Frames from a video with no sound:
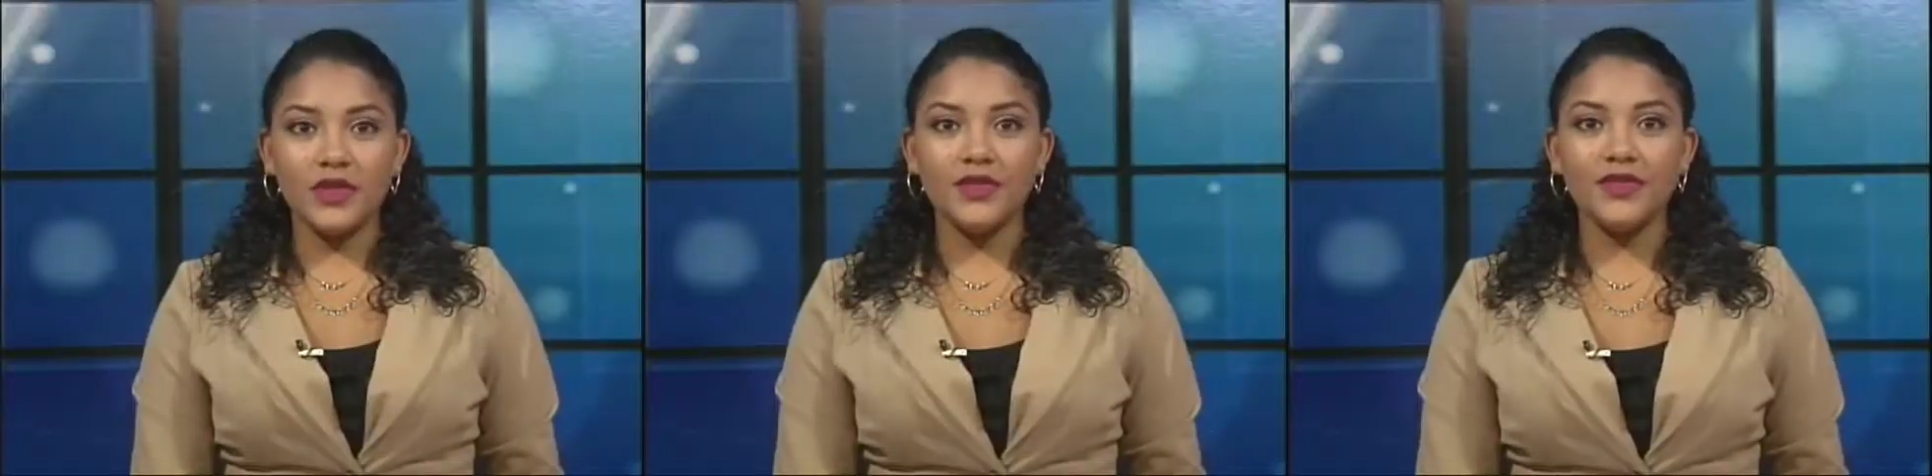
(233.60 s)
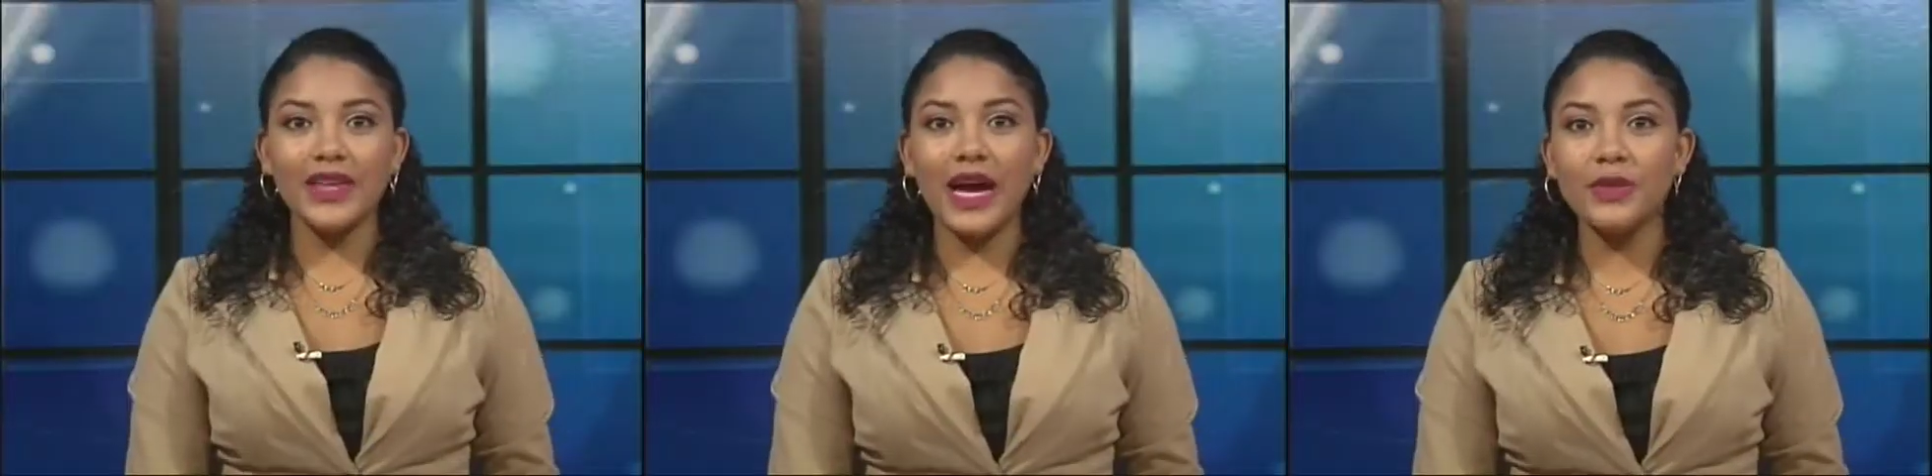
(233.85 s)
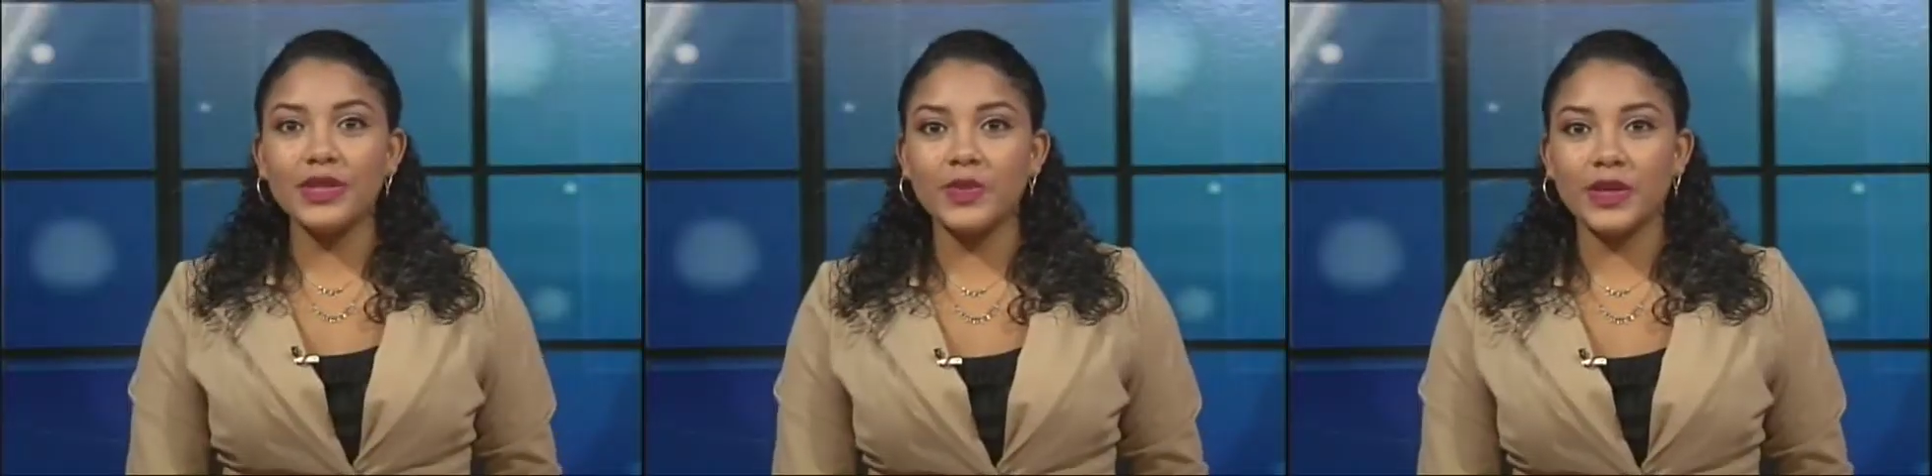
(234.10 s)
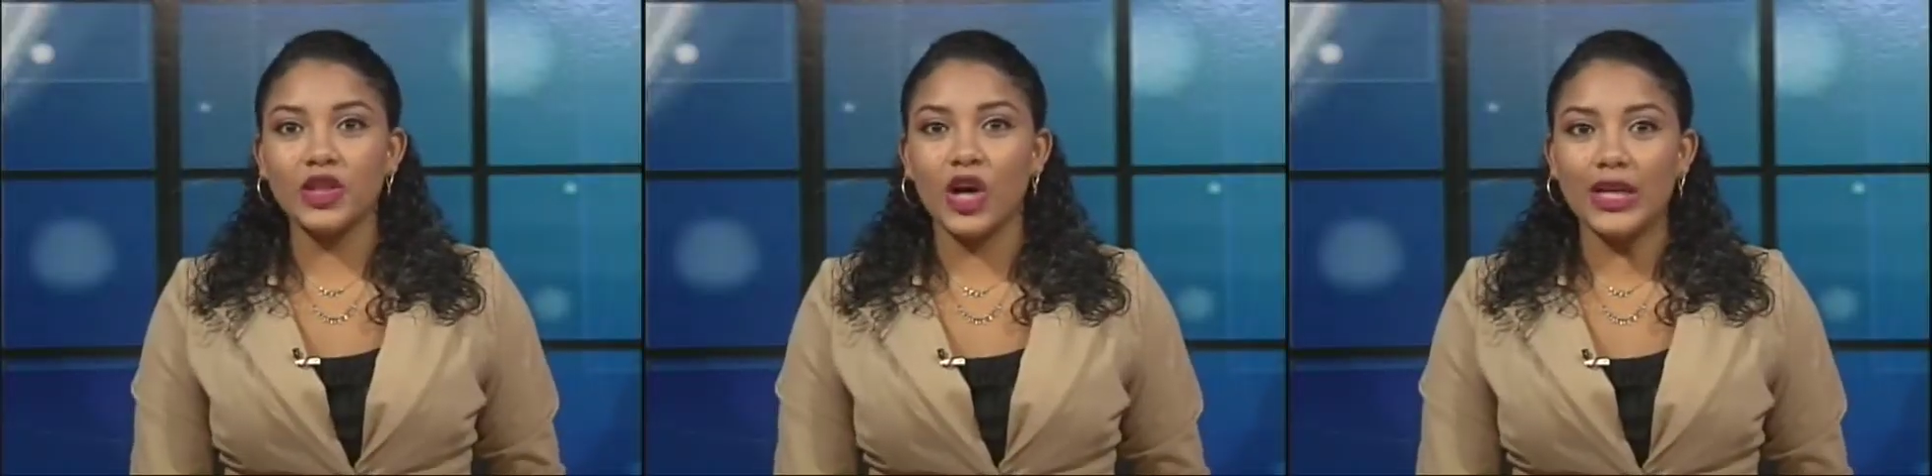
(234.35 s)
Flowers
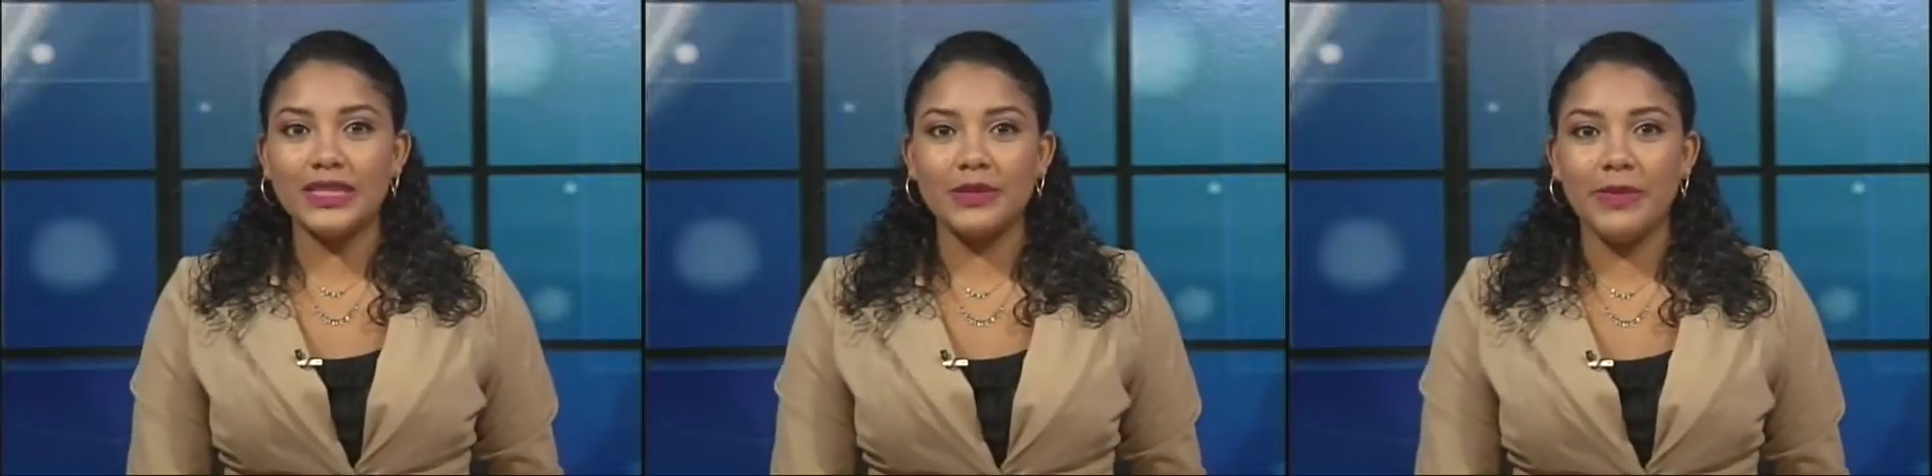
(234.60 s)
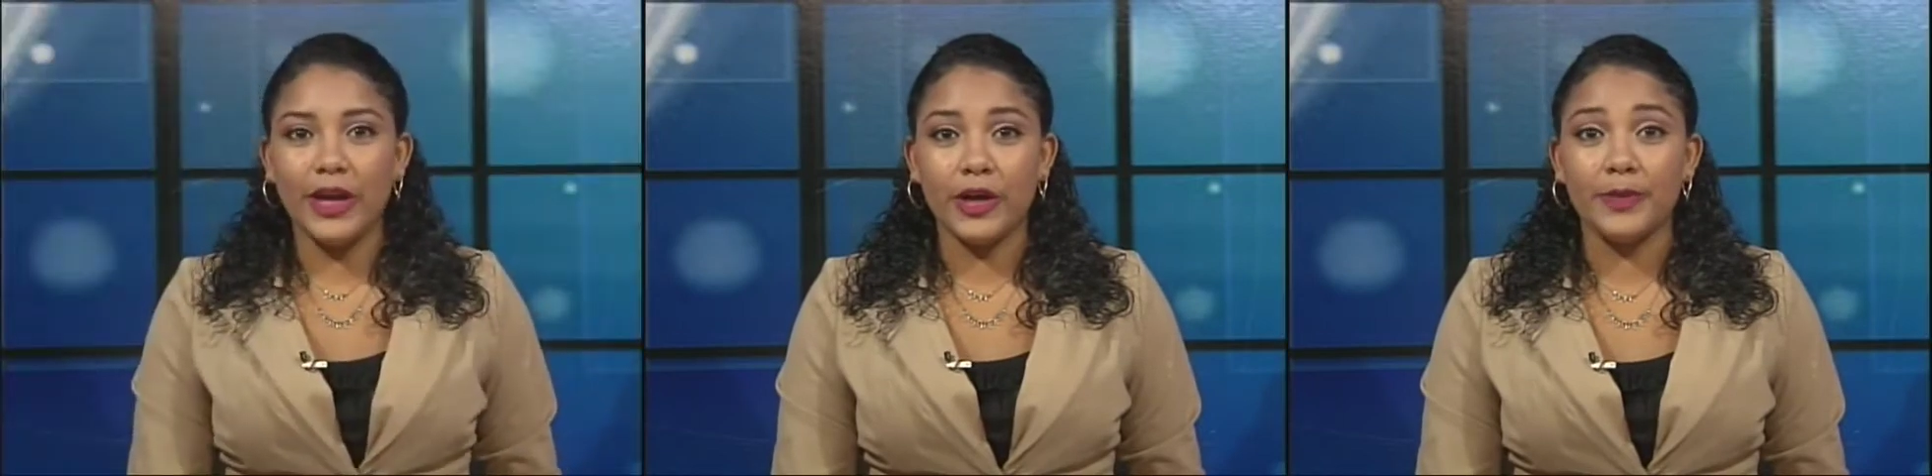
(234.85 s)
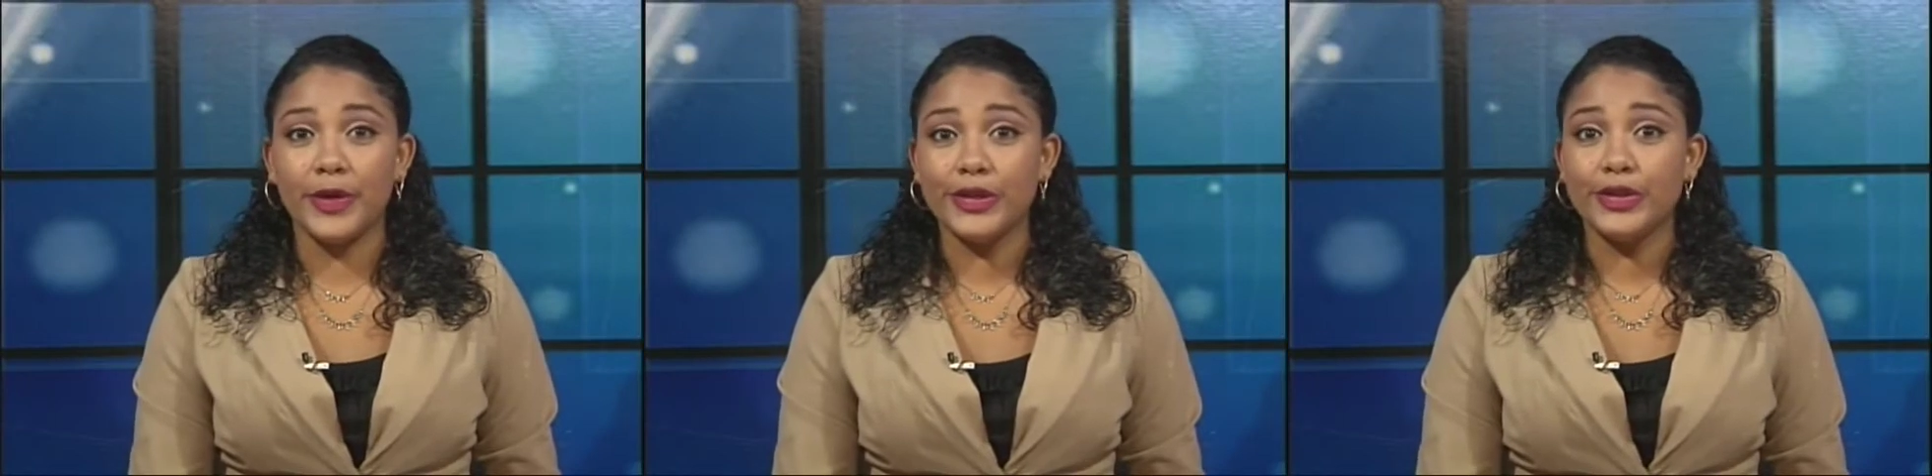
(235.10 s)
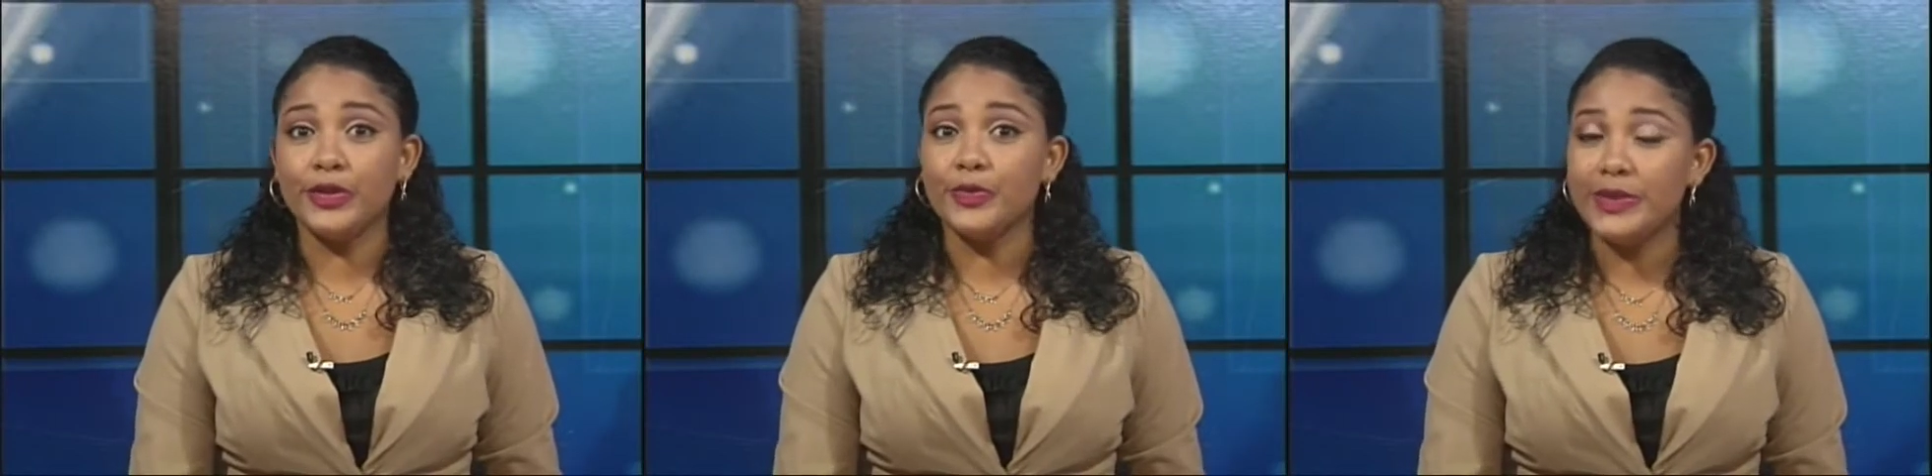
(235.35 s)
went on to make her
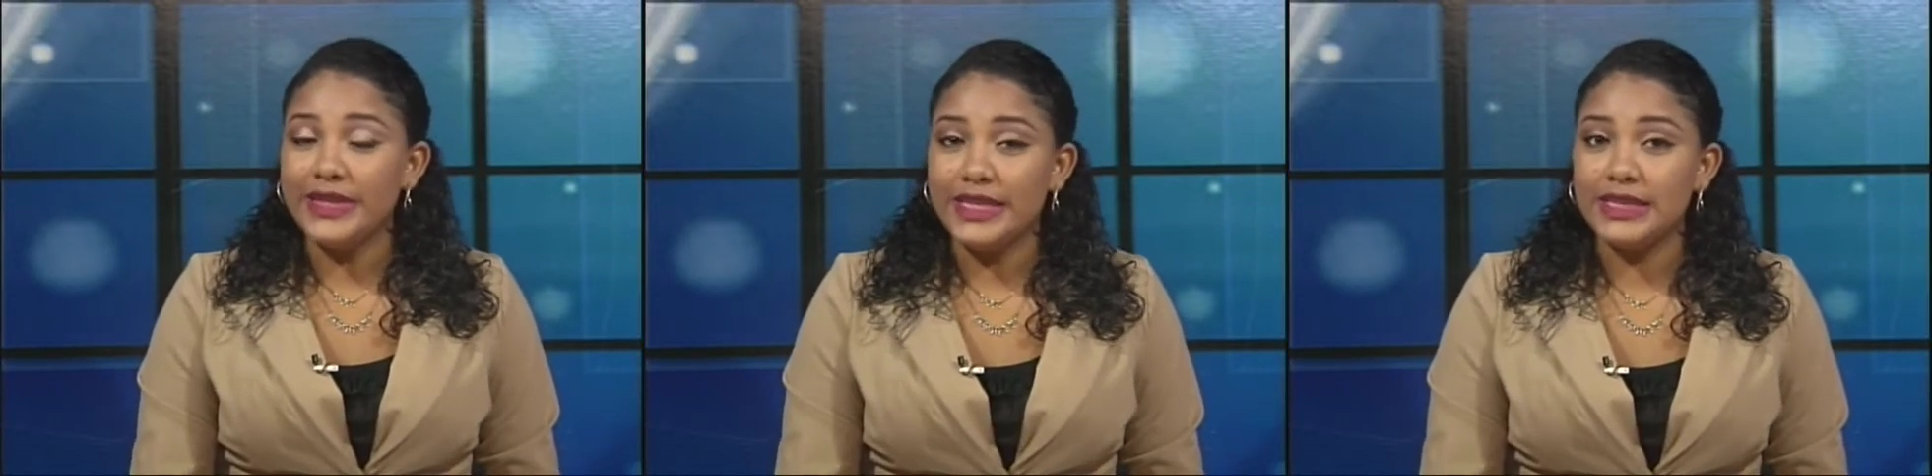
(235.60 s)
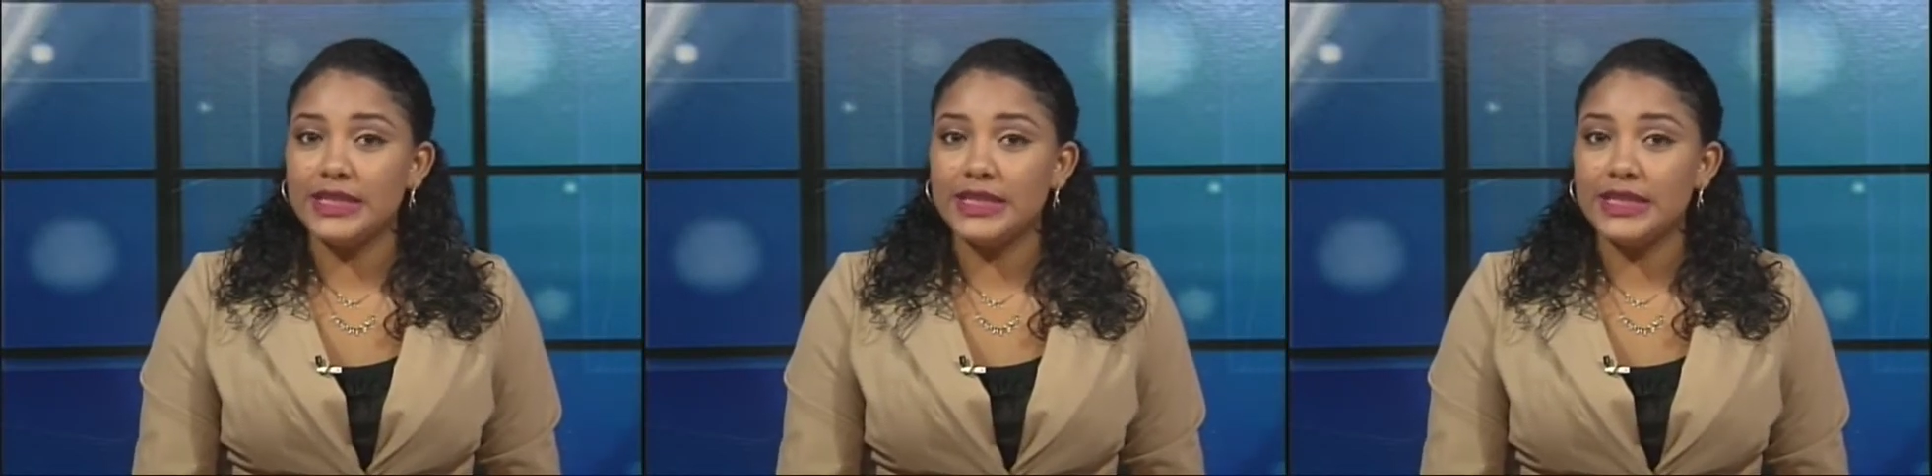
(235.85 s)
personal plea